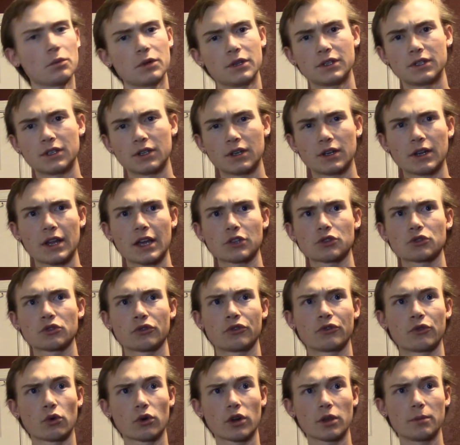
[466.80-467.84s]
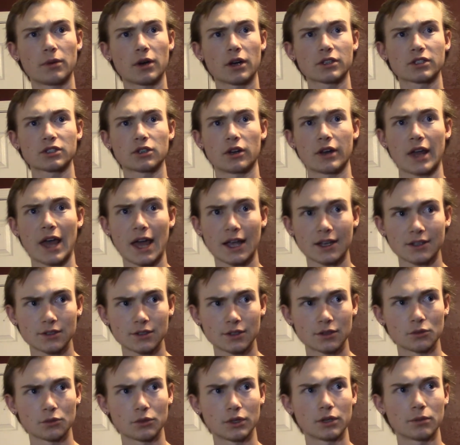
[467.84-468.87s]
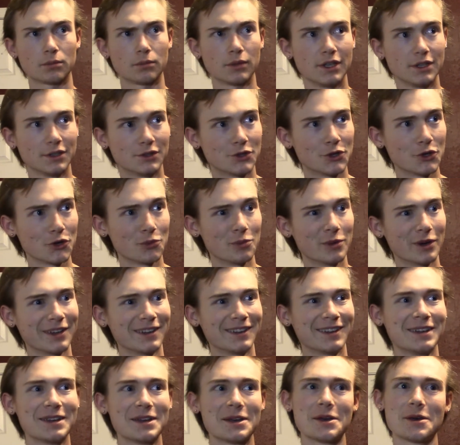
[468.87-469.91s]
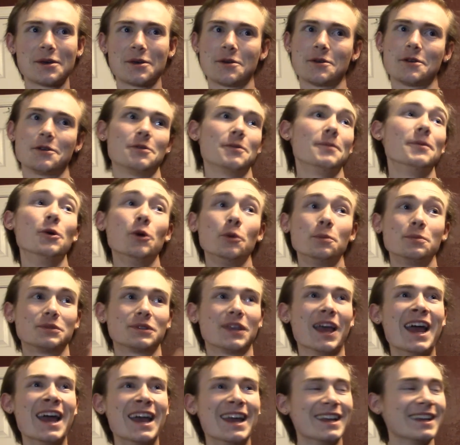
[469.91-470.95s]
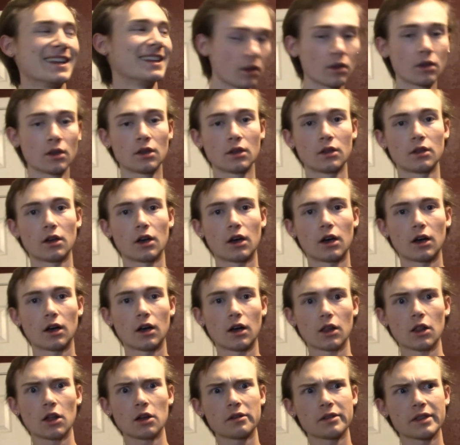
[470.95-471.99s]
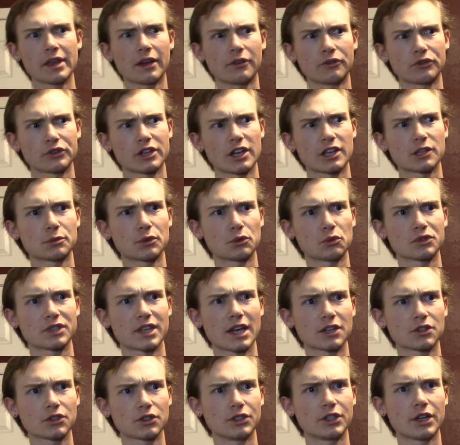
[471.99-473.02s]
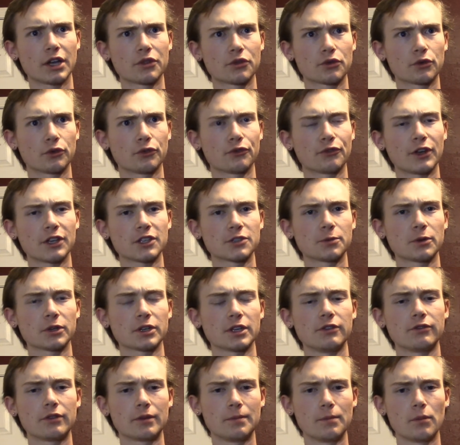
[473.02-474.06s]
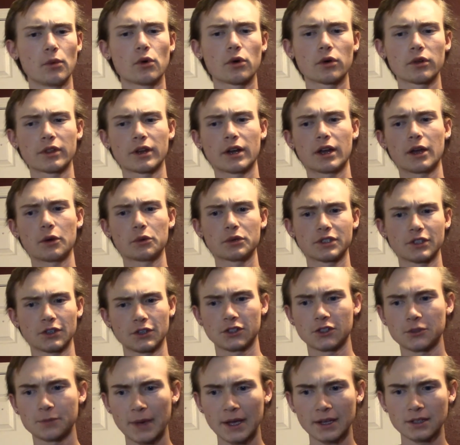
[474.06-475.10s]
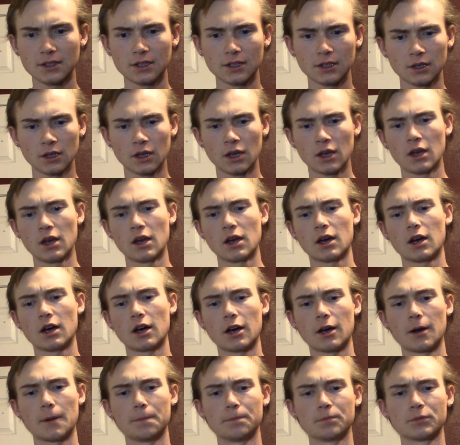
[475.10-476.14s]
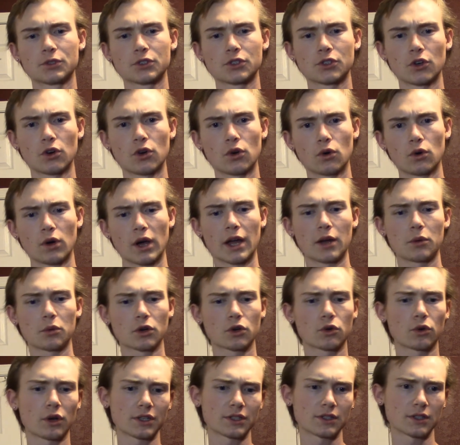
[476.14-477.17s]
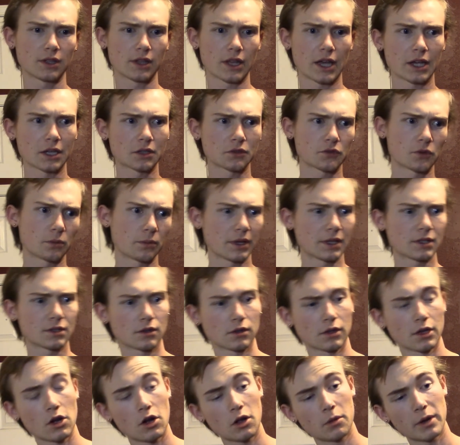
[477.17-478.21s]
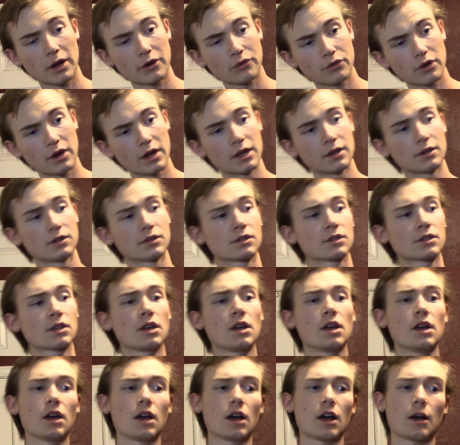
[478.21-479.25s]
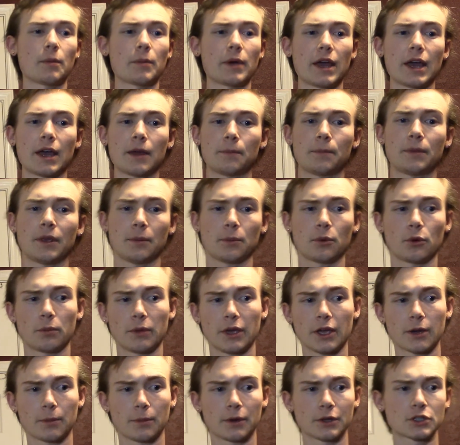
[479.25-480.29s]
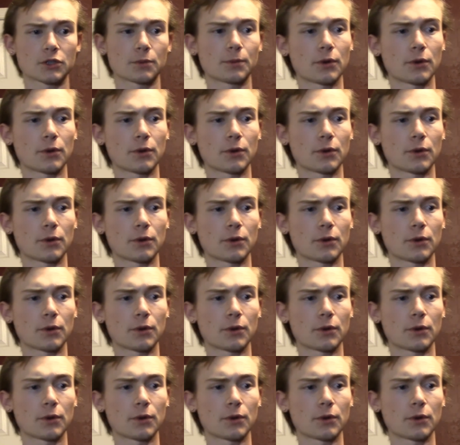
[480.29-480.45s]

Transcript: we did an extra $40 on accident. We didn't mean to, but oops. A lot of the advertisement was actually done through Facebook, even more than I was expecting. So I requested likes from basically all my friends. I had people make a bunch of